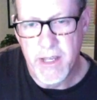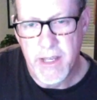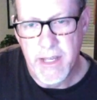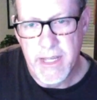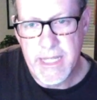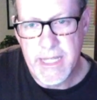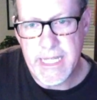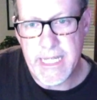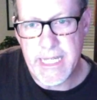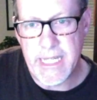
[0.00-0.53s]

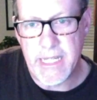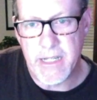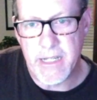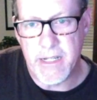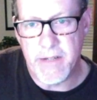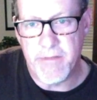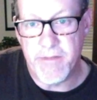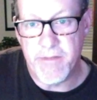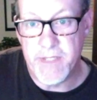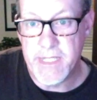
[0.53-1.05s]
key
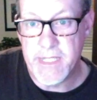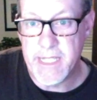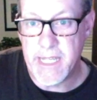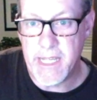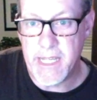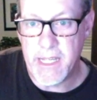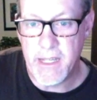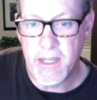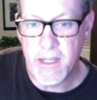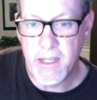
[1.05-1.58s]
of
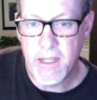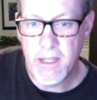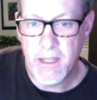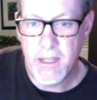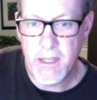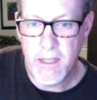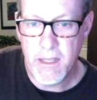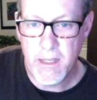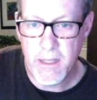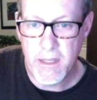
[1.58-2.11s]
C
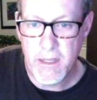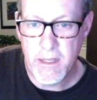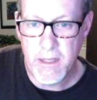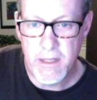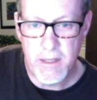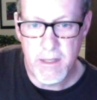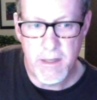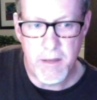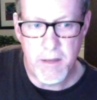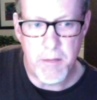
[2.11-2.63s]

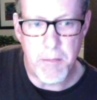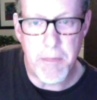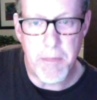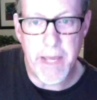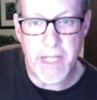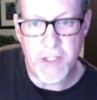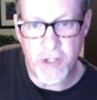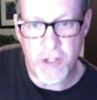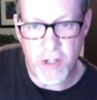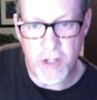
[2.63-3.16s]

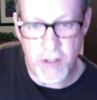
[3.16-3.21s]
major.